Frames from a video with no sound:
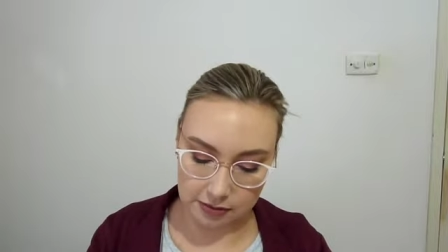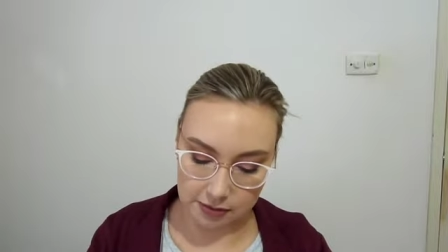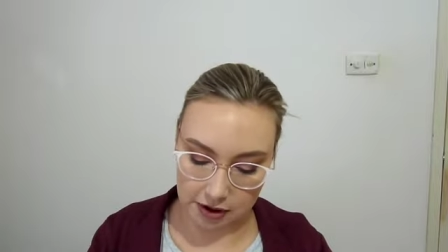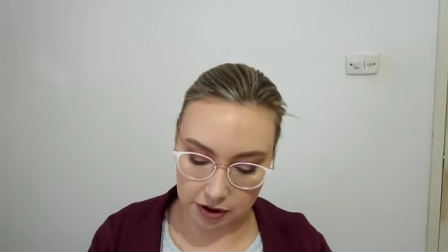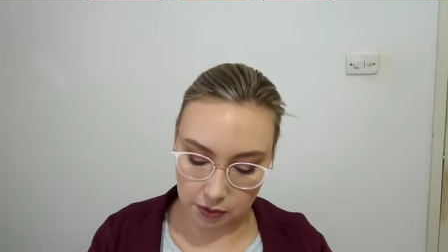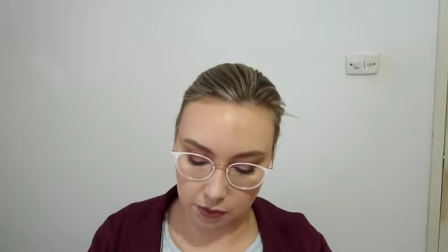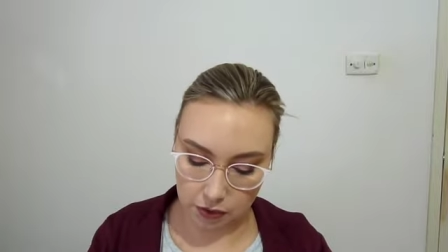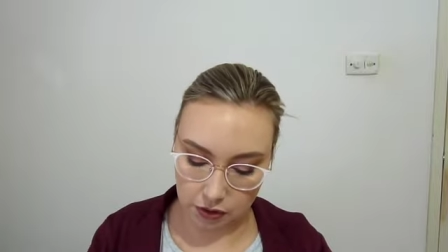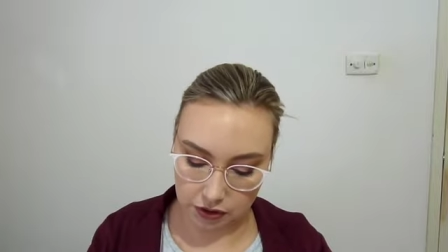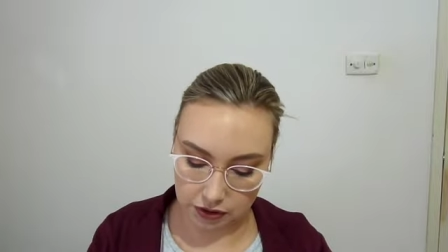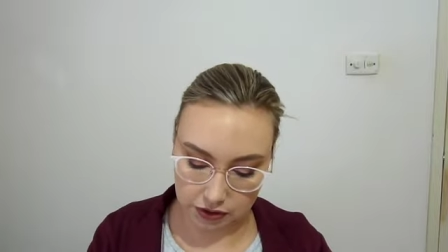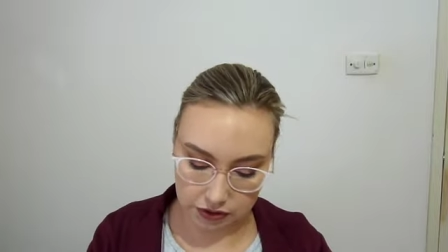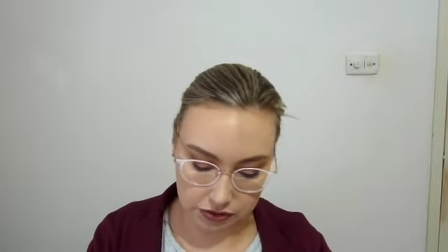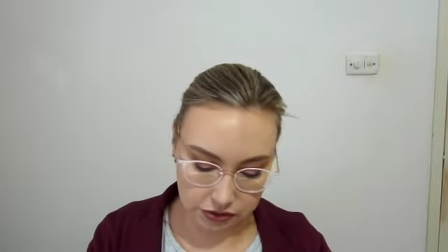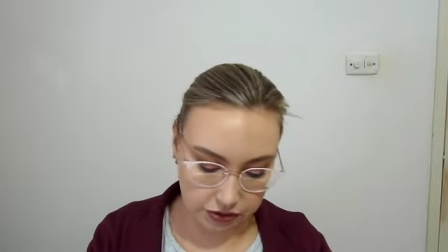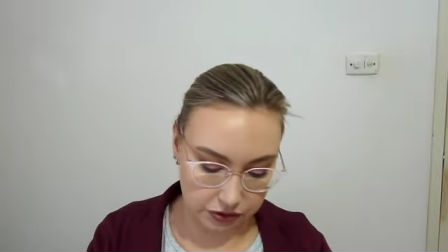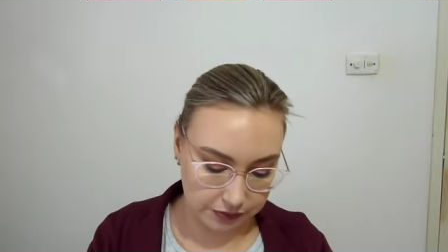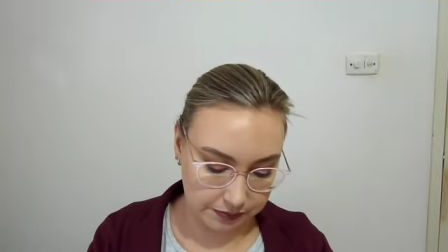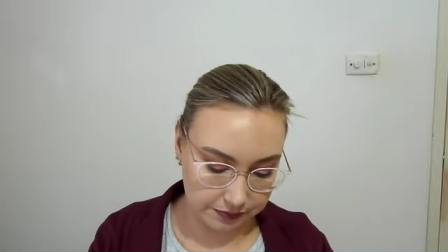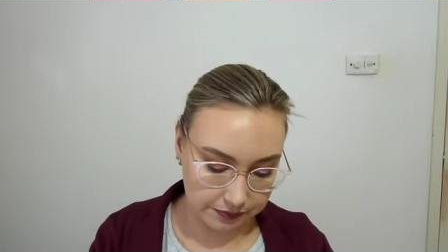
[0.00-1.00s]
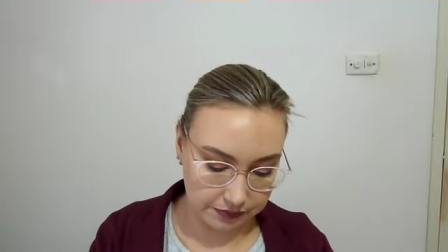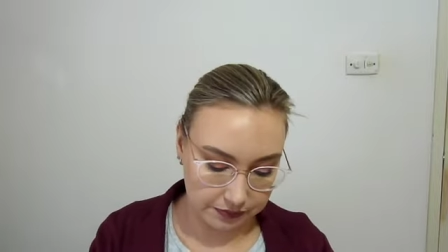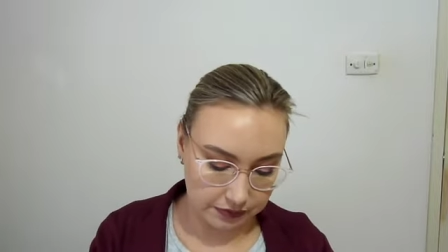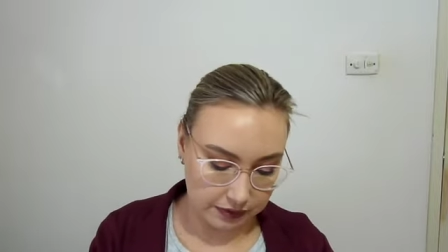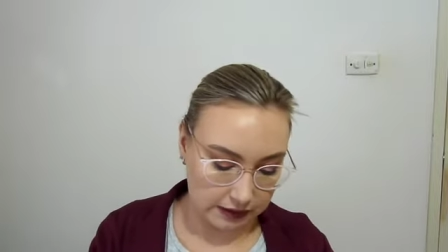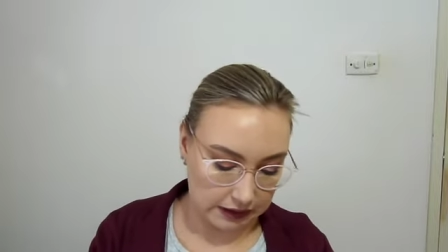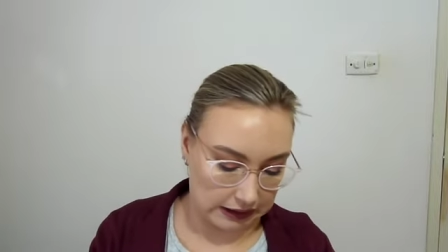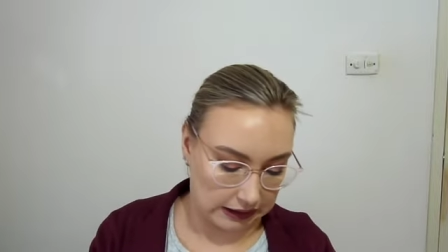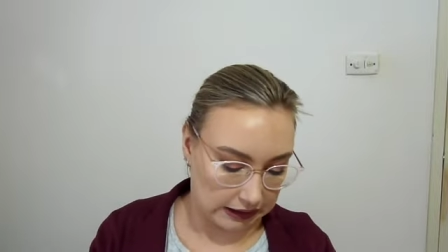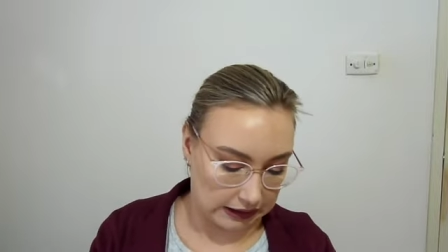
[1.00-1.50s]
matter what you
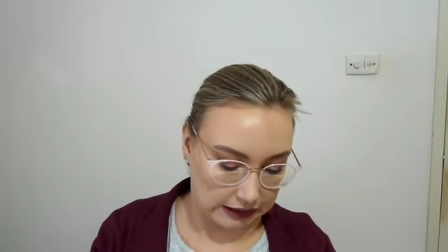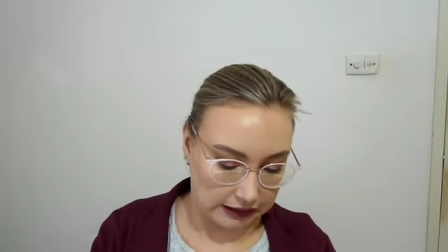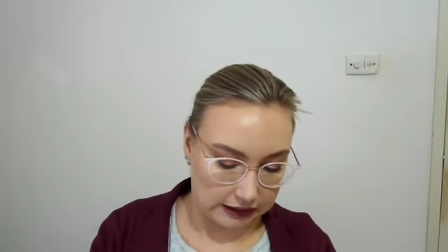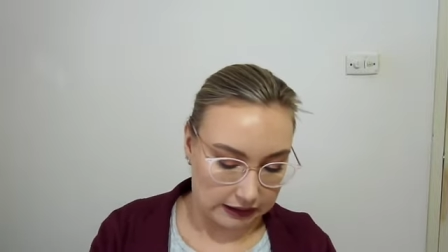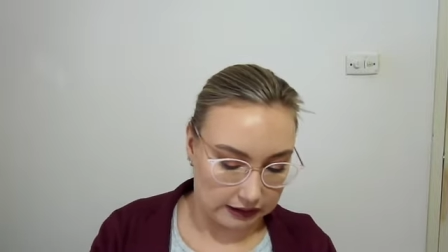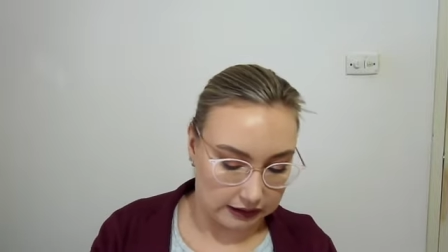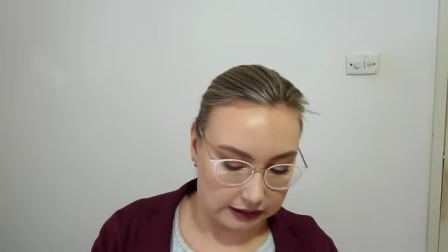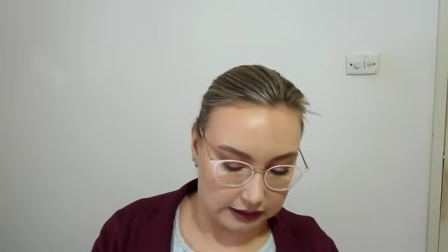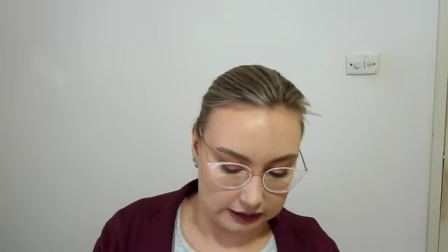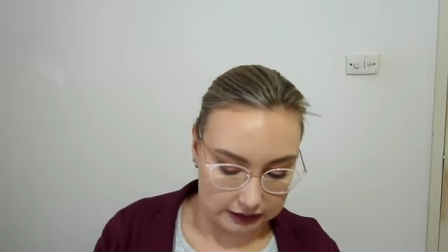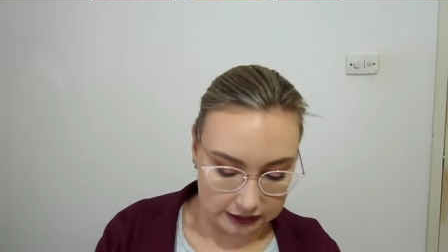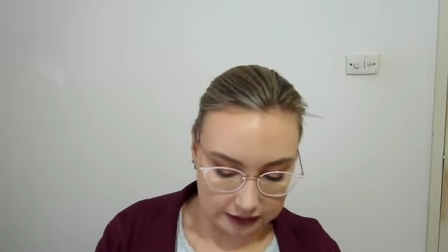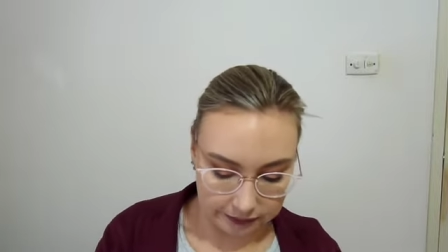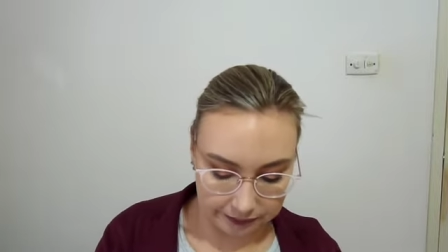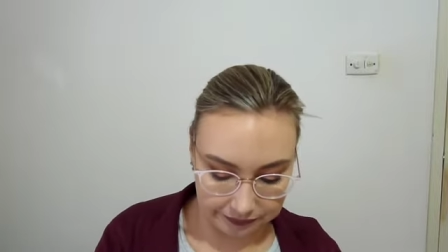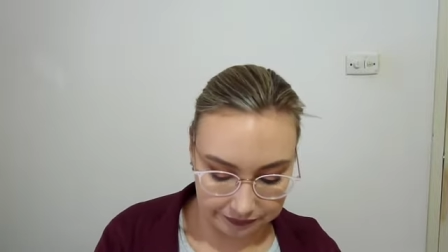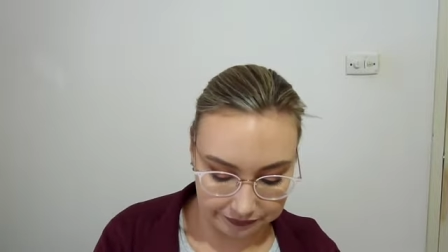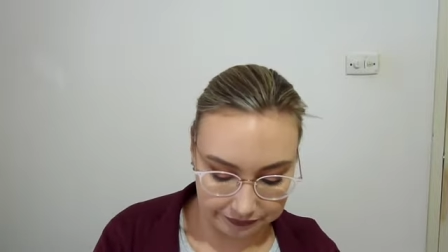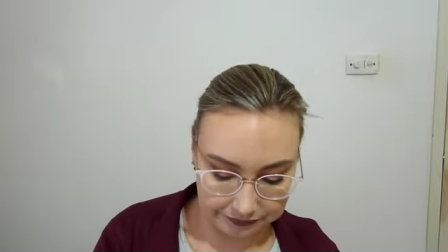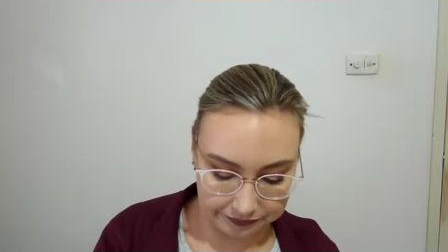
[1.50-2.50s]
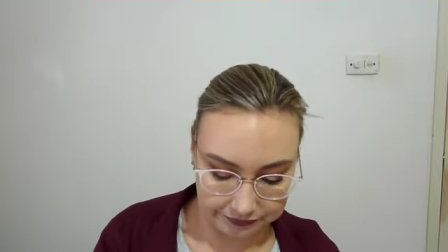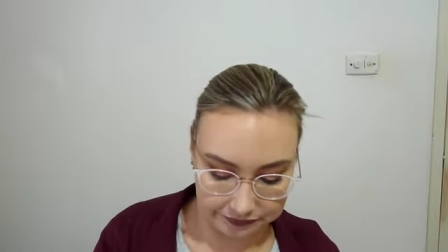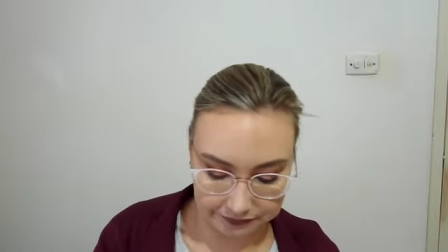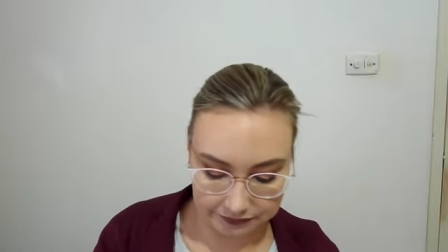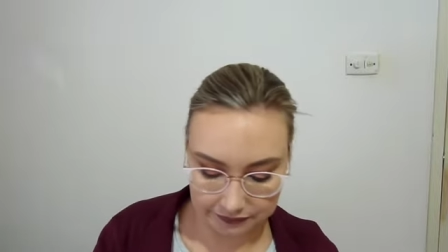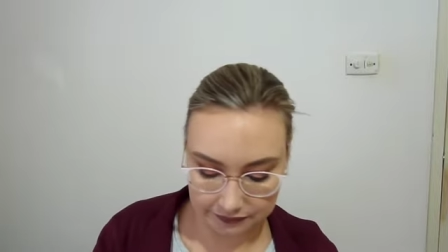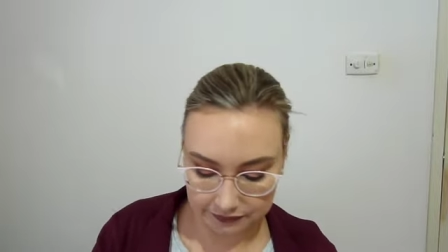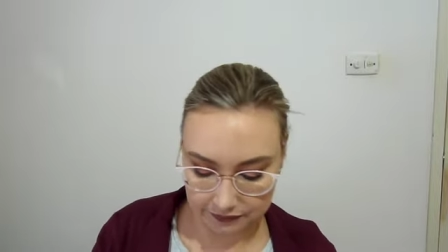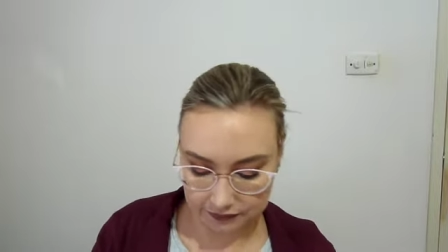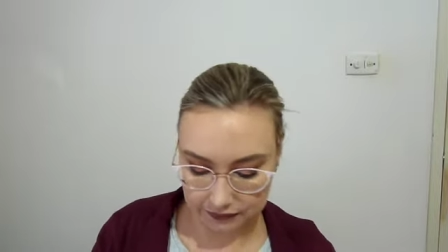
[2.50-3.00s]
do.
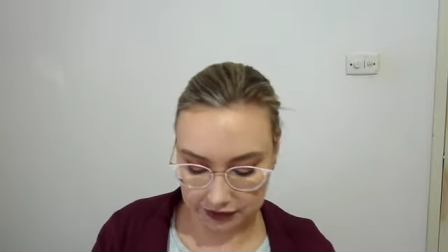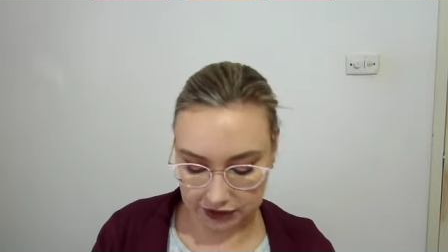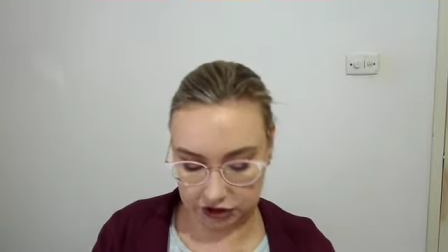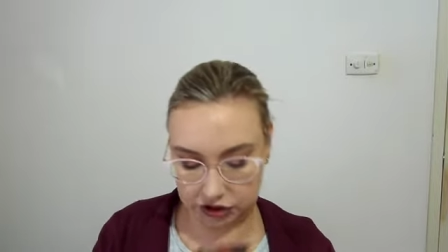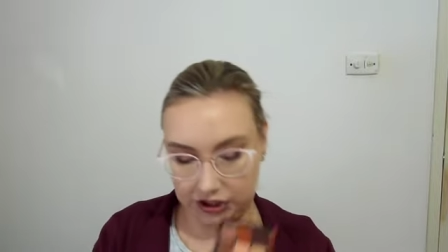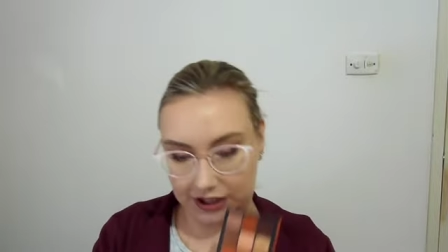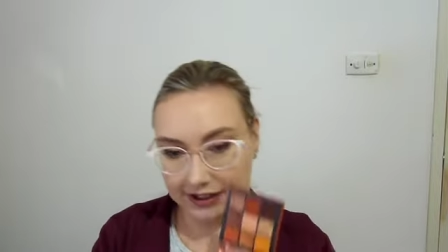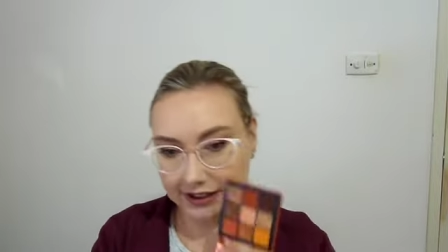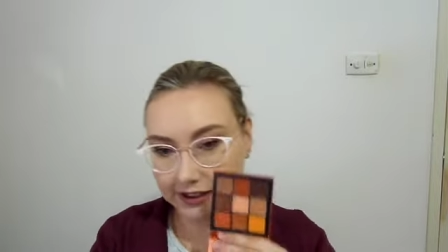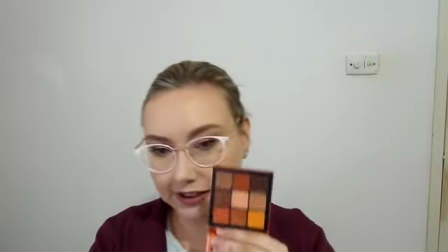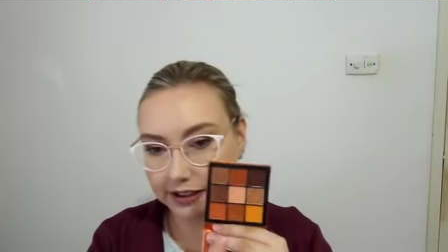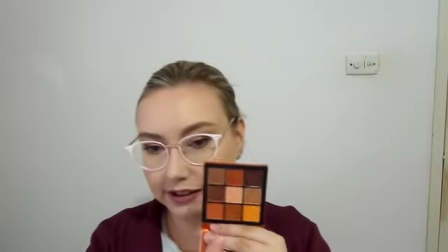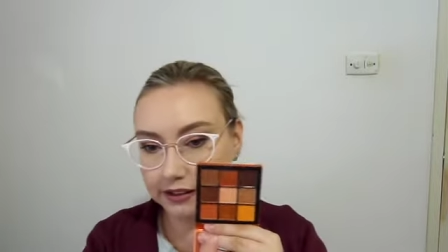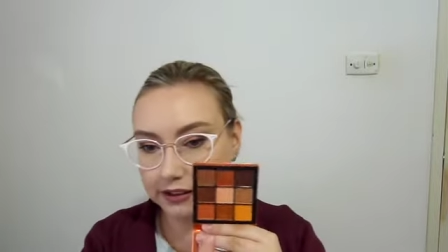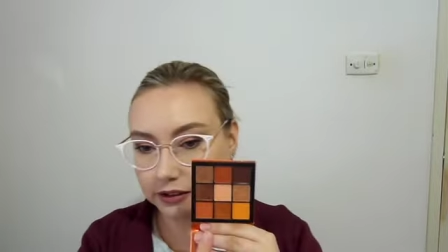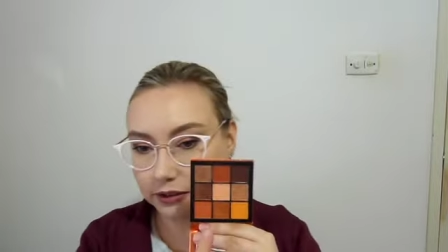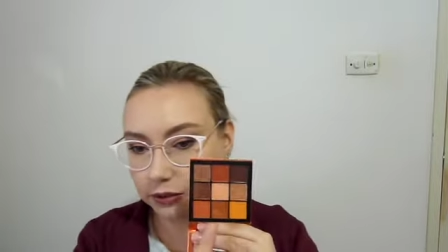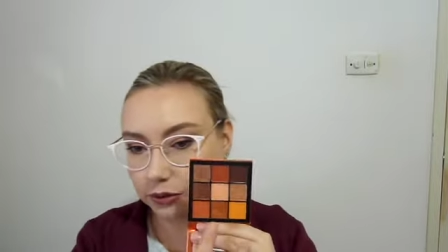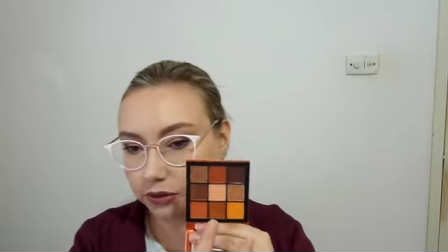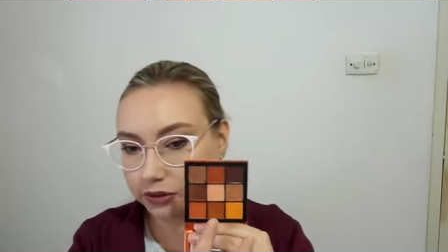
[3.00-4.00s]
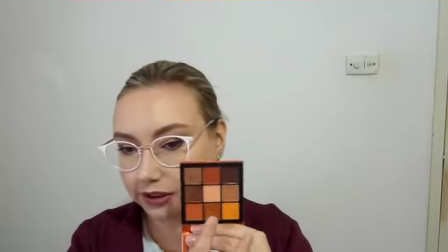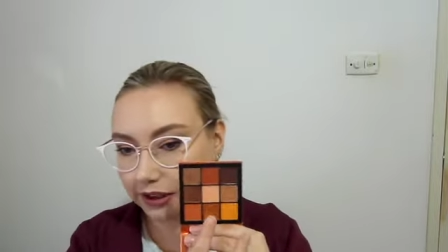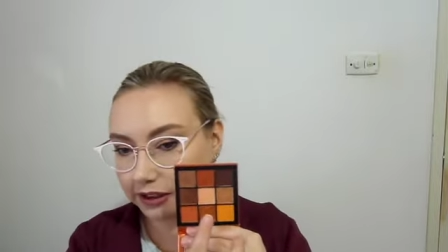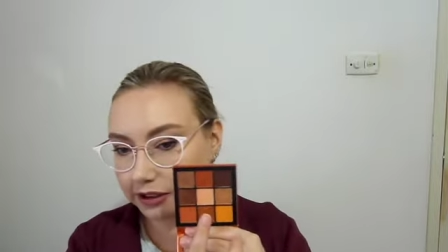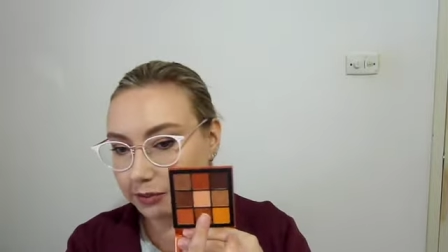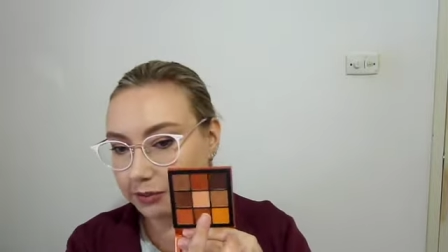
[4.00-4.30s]
This shade here that looks like you